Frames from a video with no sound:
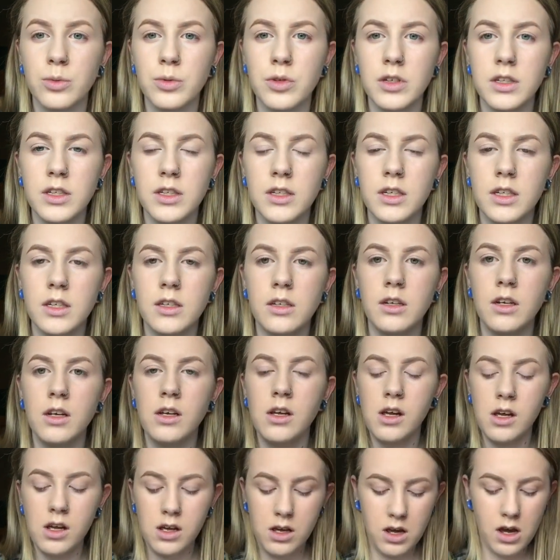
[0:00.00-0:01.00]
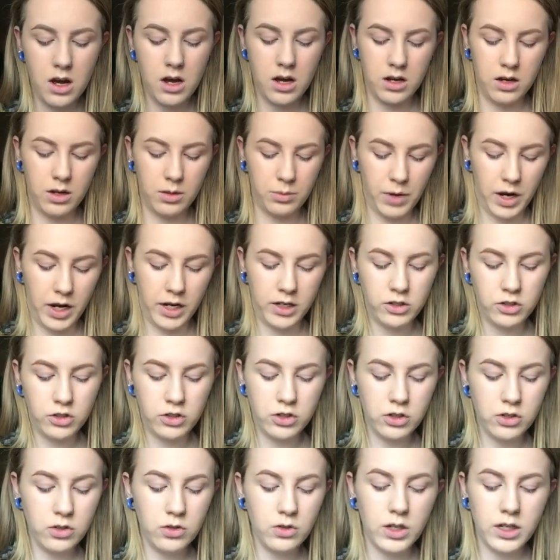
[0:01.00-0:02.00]
all blended in, I
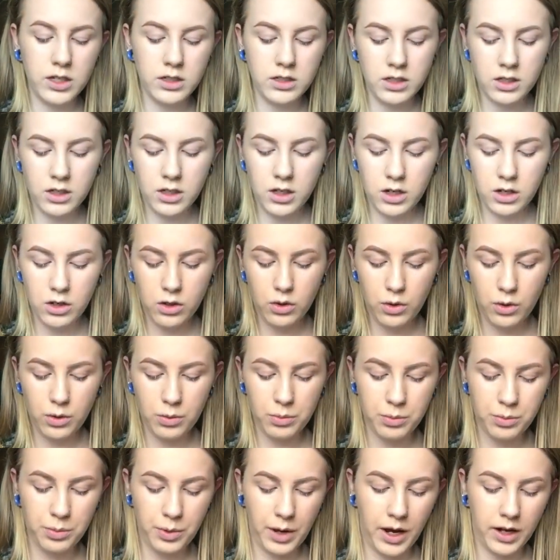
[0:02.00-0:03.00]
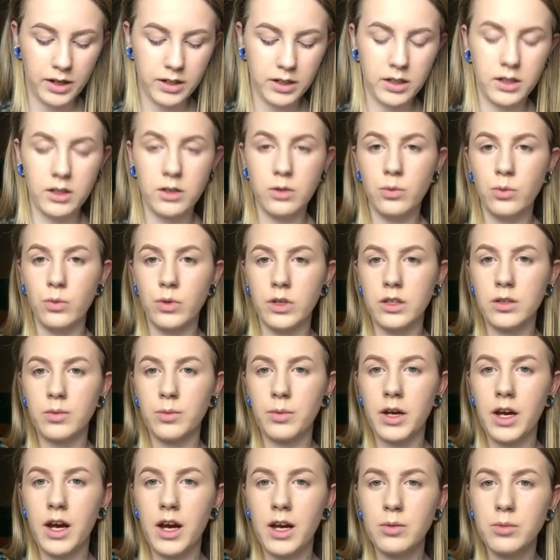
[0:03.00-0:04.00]
do like to go back in
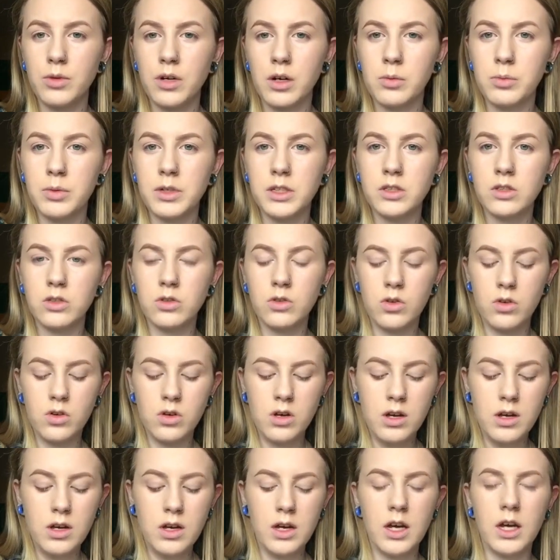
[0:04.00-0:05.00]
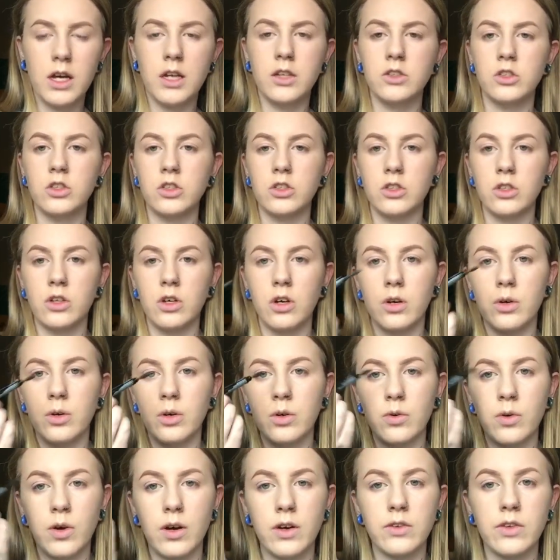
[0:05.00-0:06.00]
with my eyebrow pencil and just
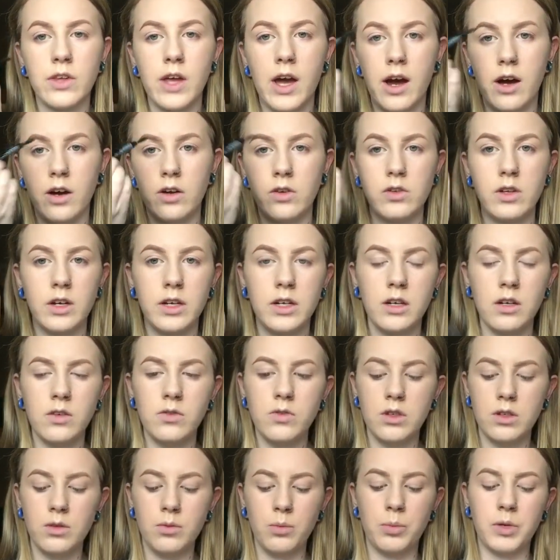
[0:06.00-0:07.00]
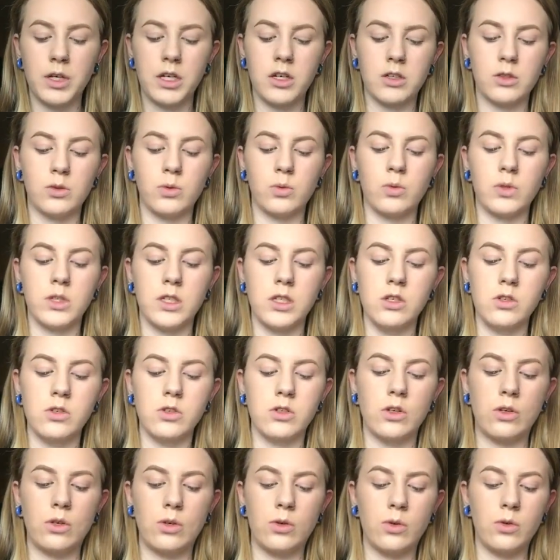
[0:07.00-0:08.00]
go around the outline of it, because when
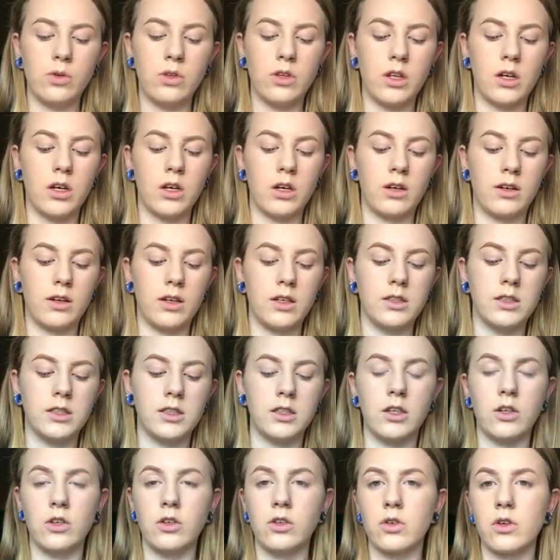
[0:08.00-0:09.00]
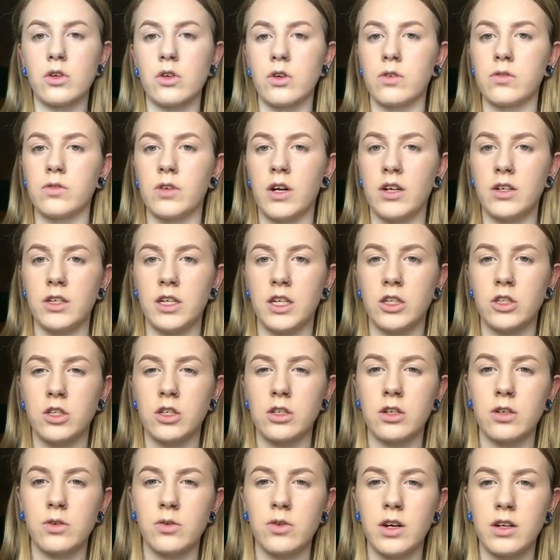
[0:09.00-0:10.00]
you do the concealer or
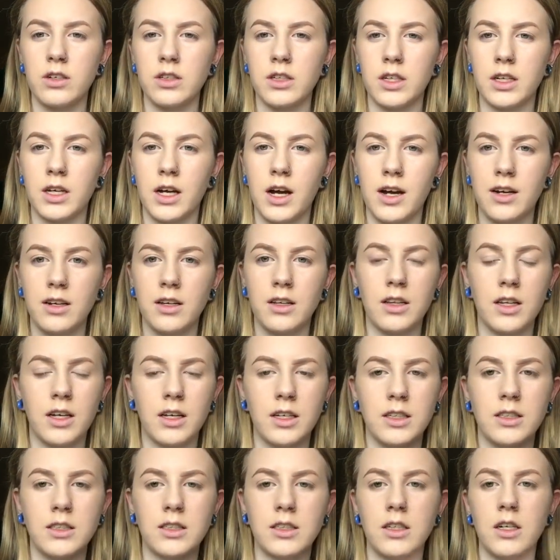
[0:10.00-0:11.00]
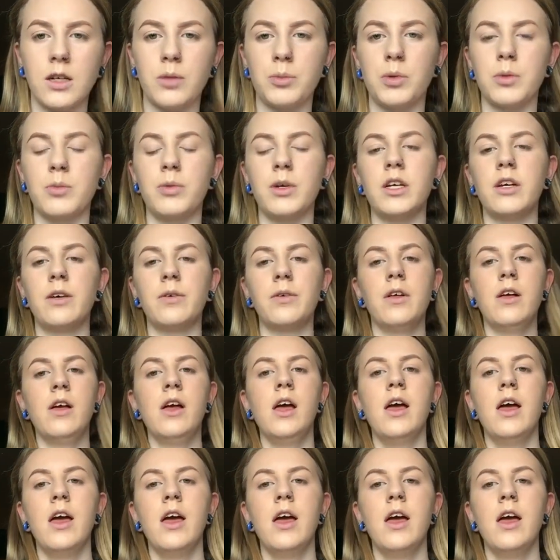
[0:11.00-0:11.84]
foundation around it, it kind of lightens it up a bit.